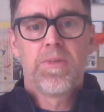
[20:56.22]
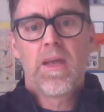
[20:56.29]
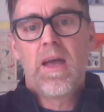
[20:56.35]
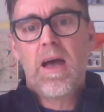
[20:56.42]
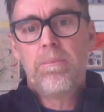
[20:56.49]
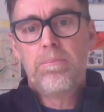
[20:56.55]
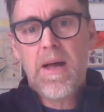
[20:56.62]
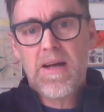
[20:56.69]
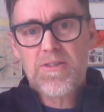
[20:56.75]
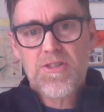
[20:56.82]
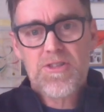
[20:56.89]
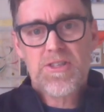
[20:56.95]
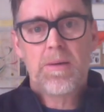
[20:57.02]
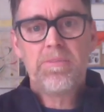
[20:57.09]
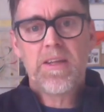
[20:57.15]
about
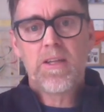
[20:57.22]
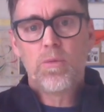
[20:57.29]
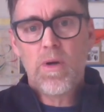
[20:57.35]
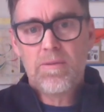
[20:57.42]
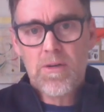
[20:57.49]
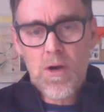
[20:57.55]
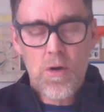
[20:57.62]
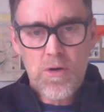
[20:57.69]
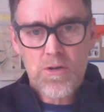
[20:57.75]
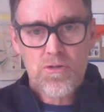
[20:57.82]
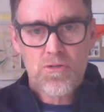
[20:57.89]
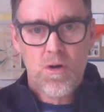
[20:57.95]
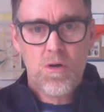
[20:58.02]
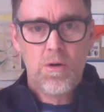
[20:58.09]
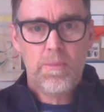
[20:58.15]
something that we have no
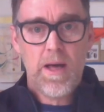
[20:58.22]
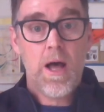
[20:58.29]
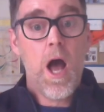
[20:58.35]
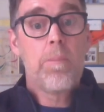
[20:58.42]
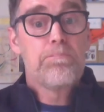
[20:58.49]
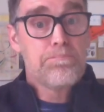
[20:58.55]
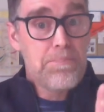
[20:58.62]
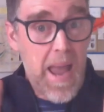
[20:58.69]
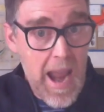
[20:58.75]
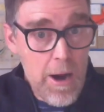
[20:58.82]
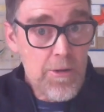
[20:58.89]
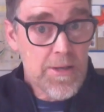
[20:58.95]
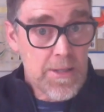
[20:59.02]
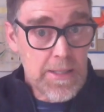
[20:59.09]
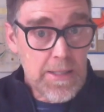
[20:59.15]
control about,
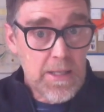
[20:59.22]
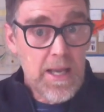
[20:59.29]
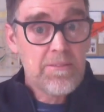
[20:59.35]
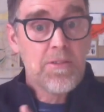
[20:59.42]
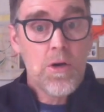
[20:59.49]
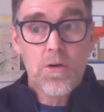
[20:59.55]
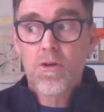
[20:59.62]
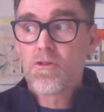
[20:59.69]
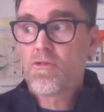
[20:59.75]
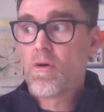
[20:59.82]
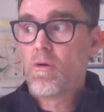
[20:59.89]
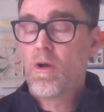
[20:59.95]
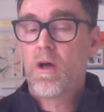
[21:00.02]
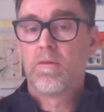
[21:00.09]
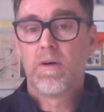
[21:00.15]
apparently have no
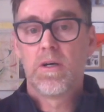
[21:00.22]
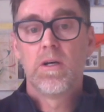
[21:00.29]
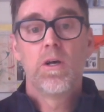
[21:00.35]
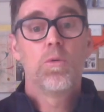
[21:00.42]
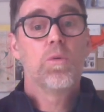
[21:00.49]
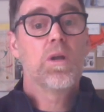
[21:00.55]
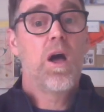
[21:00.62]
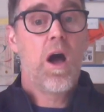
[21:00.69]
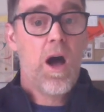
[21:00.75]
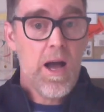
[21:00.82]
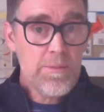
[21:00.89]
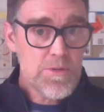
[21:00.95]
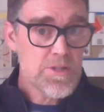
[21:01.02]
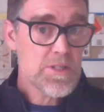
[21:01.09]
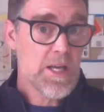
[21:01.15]
control over. Well,
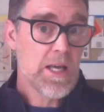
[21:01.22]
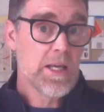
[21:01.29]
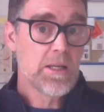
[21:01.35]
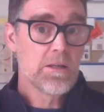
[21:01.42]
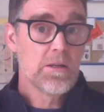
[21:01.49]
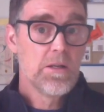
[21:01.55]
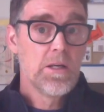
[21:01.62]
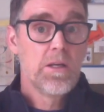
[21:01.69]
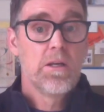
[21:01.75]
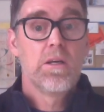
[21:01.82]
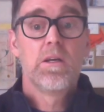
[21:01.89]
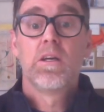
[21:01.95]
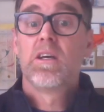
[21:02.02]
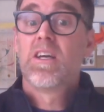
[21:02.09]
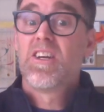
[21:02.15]
I'm saying
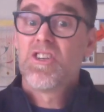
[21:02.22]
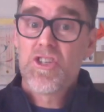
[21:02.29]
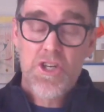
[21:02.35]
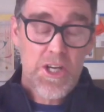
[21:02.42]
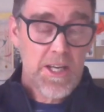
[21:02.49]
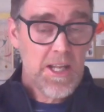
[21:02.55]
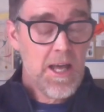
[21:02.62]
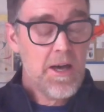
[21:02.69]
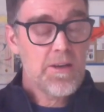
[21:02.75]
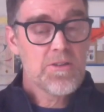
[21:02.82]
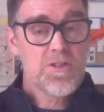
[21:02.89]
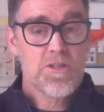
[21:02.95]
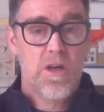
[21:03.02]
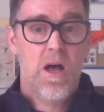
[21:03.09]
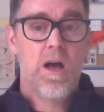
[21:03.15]
check it out
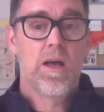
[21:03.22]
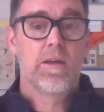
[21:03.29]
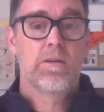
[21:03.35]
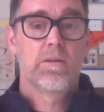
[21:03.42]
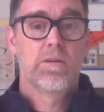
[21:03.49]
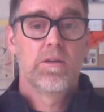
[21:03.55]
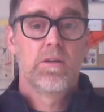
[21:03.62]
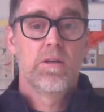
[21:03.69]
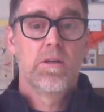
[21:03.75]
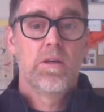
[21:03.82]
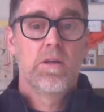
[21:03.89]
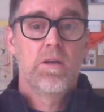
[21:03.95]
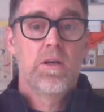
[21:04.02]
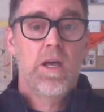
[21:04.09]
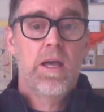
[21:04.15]
inside
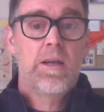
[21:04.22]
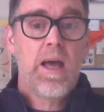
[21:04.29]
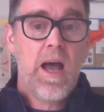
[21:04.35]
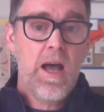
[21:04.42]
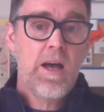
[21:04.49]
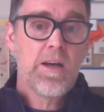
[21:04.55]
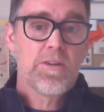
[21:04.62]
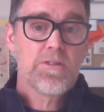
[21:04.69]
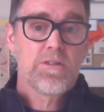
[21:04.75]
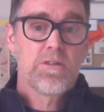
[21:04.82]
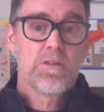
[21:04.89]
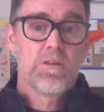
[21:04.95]
and ask,